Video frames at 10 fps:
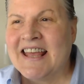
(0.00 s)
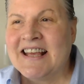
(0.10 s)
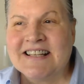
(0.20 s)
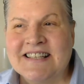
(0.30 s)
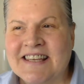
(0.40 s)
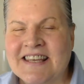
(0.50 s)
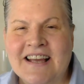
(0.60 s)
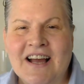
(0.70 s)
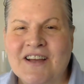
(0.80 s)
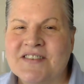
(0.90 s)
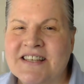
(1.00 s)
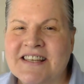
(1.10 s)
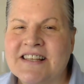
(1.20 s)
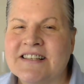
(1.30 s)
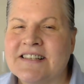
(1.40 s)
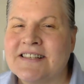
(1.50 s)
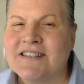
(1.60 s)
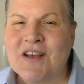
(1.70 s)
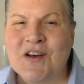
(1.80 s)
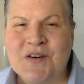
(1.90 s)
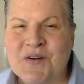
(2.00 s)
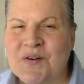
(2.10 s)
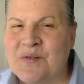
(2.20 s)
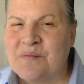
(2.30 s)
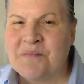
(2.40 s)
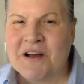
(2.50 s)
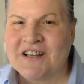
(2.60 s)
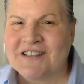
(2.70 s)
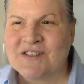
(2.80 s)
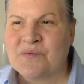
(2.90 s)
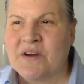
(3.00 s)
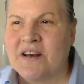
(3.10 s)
See, I've seen this so much when